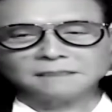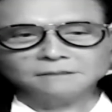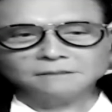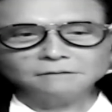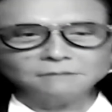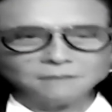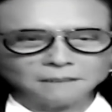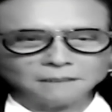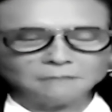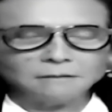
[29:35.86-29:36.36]
I
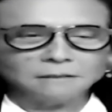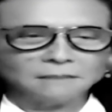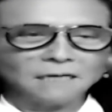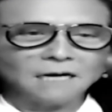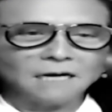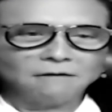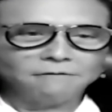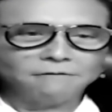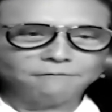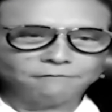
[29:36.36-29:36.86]
mean,
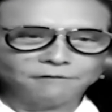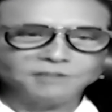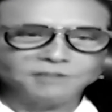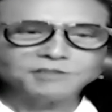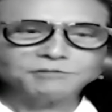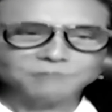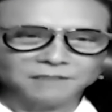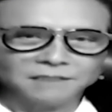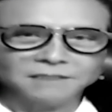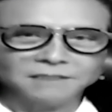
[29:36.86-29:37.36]
what guy is
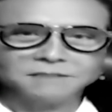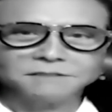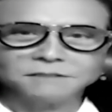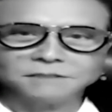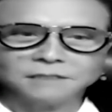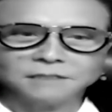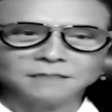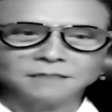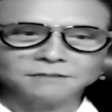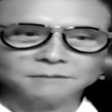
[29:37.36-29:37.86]
brighter
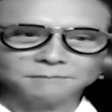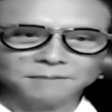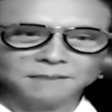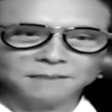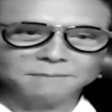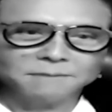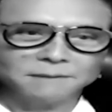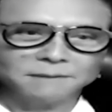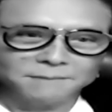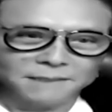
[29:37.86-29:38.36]
than him in the
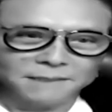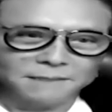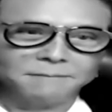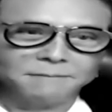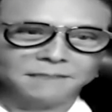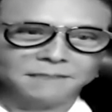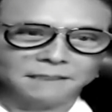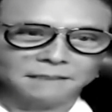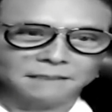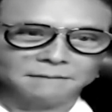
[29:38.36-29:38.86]
field that he
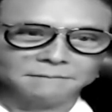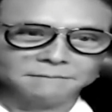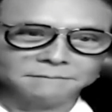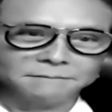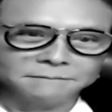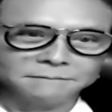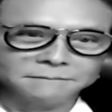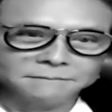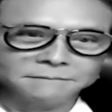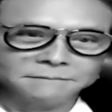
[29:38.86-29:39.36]
does
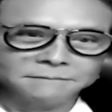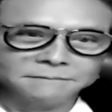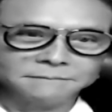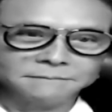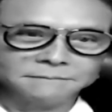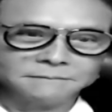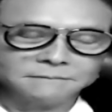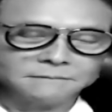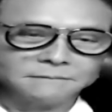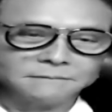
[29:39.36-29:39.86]
is
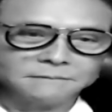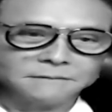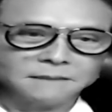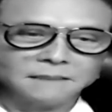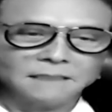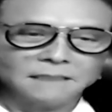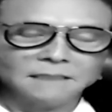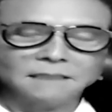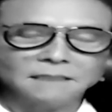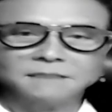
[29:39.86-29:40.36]
nobody can match